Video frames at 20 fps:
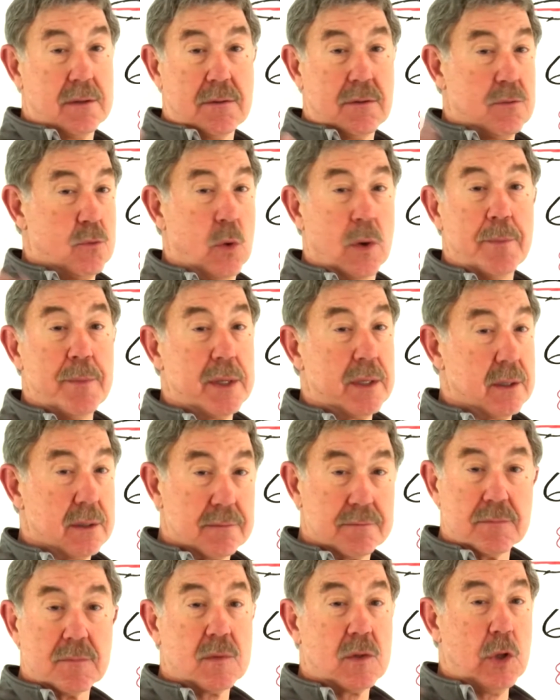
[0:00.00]
Equipment,
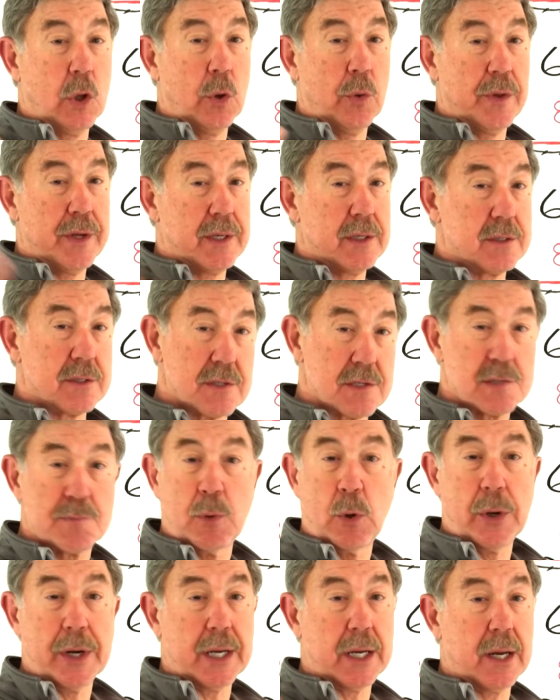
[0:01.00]
clothing,
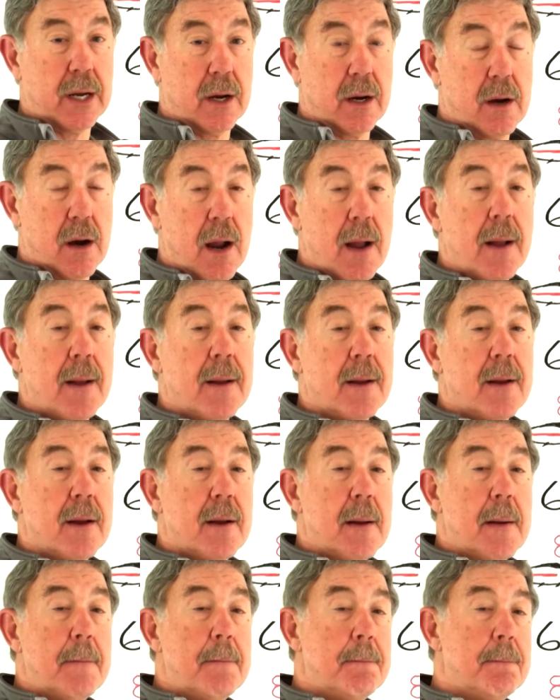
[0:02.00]
sporting gear,
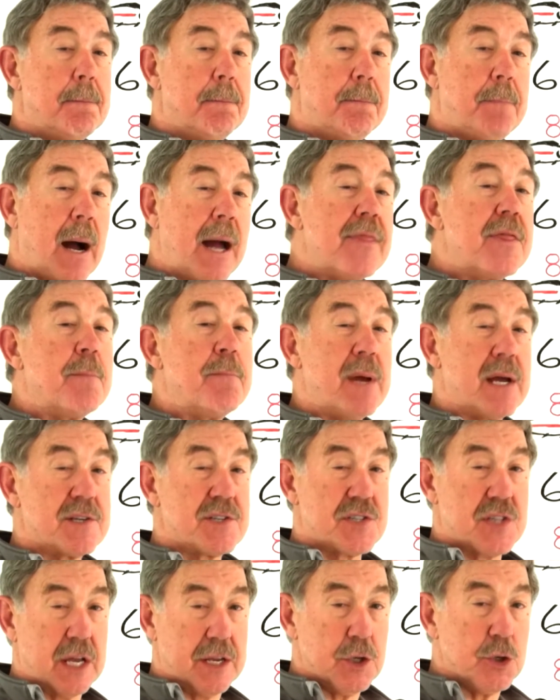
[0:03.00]
buy the
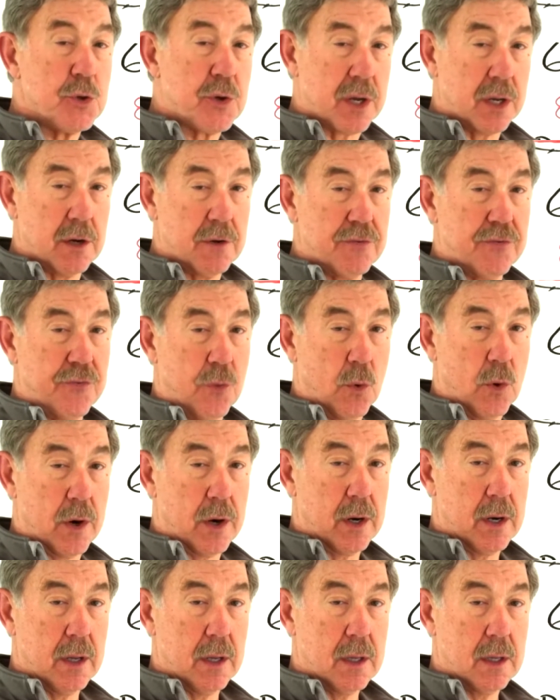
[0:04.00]
best that you can afford.
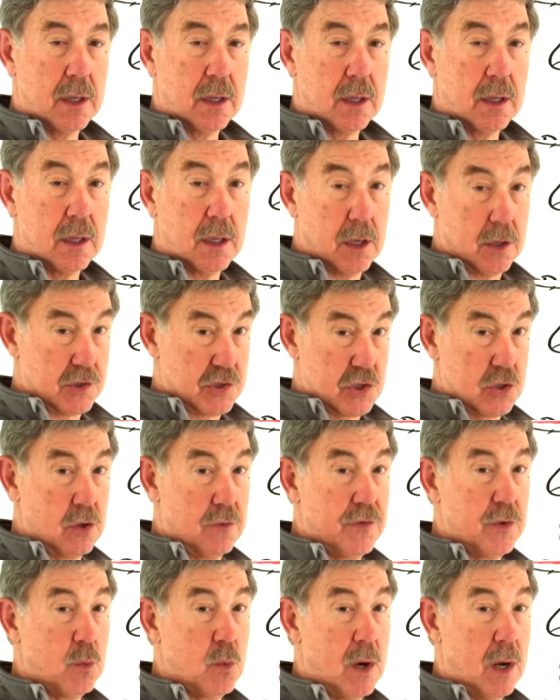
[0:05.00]
It'll
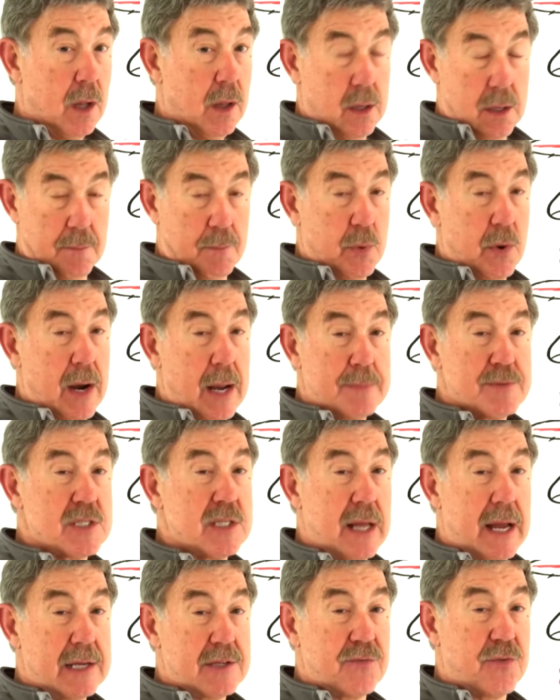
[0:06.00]
serve you well and perhaps
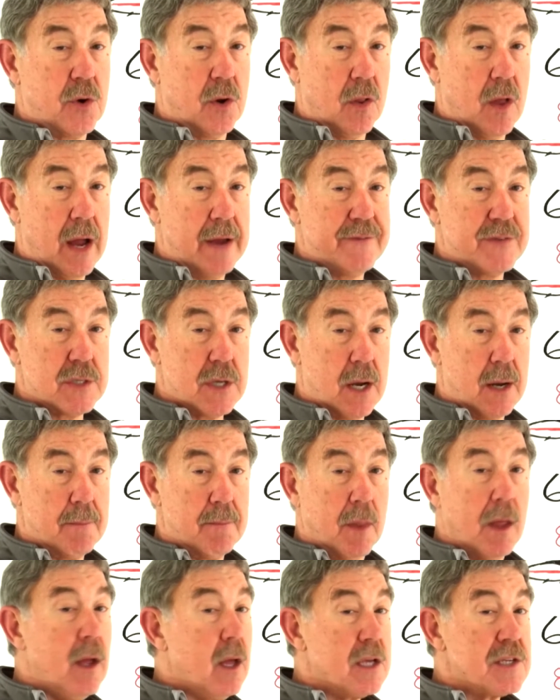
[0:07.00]
last for a lifetime.
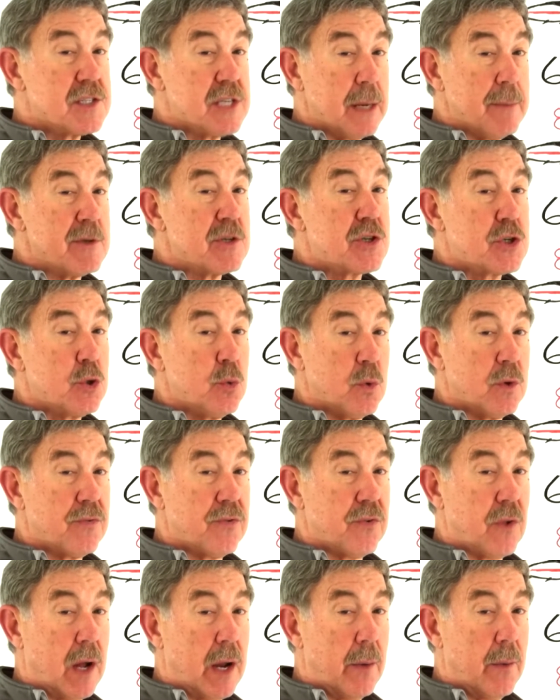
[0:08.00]
Same is true with
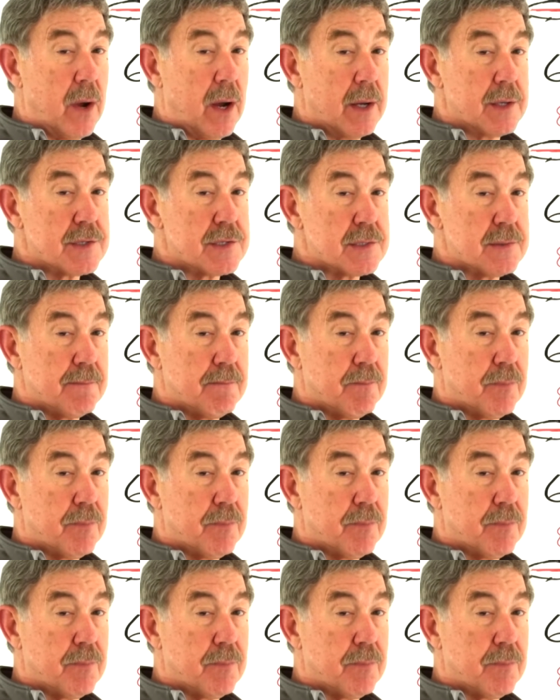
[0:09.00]
fly rods.